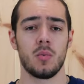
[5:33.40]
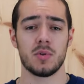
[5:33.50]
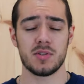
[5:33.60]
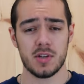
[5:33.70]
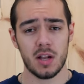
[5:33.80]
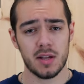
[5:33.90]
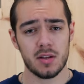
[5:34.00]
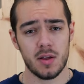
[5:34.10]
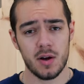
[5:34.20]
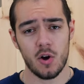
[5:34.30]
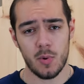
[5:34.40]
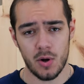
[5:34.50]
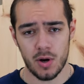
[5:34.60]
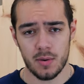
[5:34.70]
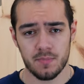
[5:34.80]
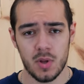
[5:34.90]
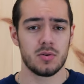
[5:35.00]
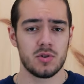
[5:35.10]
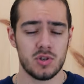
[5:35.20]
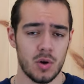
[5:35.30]
When selling to the homeowner,
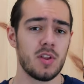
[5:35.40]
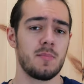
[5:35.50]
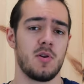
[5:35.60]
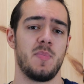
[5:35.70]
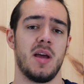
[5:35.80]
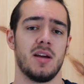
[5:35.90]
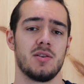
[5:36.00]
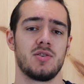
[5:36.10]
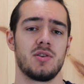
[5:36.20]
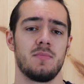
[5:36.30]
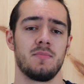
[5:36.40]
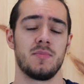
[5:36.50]
show them your page.